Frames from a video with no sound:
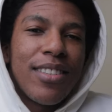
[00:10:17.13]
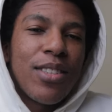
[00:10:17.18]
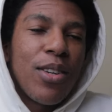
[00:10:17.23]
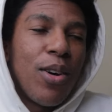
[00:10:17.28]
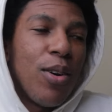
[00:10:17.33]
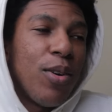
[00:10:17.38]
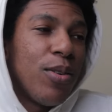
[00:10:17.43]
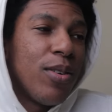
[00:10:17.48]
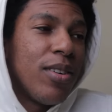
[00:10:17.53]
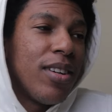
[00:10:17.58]

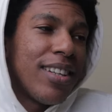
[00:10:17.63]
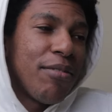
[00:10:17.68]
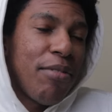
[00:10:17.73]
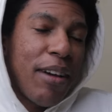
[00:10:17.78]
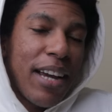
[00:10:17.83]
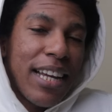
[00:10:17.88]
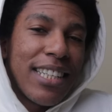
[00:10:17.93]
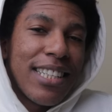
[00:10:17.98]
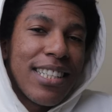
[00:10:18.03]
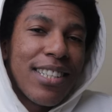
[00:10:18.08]
So if
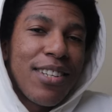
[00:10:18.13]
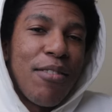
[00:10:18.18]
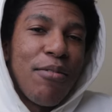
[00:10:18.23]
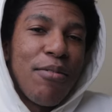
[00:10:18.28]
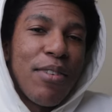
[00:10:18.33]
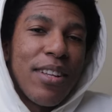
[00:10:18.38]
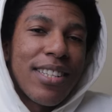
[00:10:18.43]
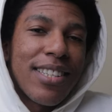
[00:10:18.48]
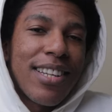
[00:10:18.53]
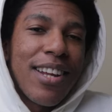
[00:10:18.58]
I can just
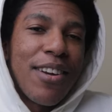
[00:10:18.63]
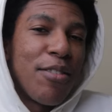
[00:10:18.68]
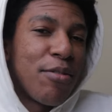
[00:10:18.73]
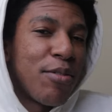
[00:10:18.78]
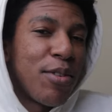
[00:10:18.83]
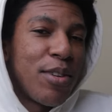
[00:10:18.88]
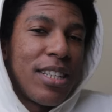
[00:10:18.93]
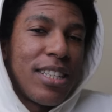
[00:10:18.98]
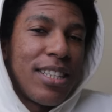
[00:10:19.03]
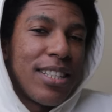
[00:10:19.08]
convince 10
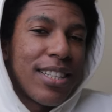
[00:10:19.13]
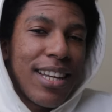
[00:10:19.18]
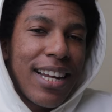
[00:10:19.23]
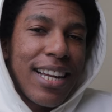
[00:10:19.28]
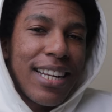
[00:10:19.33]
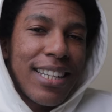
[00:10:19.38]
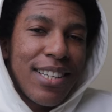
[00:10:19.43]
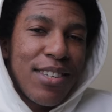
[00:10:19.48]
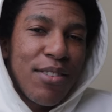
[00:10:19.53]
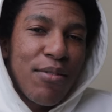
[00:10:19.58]
of you to just
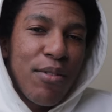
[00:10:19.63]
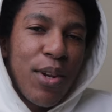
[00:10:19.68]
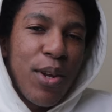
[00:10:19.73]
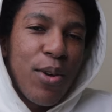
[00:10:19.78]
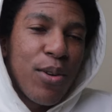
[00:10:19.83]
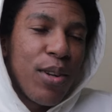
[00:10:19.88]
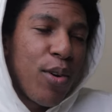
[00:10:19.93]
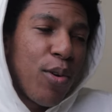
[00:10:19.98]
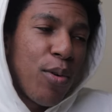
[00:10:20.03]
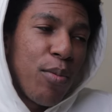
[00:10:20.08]
like this
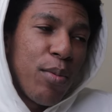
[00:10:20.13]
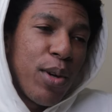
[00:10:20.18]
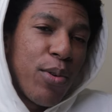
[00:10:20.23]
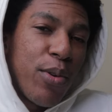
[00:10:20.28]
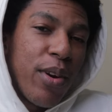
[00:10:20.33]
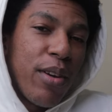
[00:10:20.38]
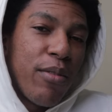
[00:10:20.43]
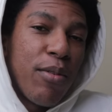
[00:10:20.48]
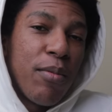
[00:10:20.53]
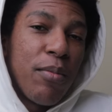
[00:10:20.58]
video, that will be
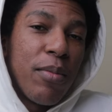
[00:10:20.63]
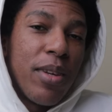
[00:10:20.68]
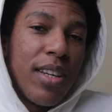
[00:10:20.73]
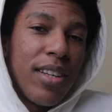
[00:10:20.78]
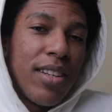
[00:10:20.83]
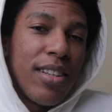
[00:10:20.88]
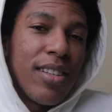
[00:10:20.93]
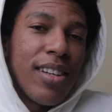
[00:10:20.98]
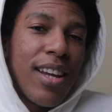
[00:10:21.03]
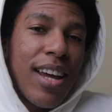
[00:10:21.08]
great for
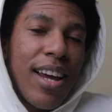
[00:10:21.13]
me.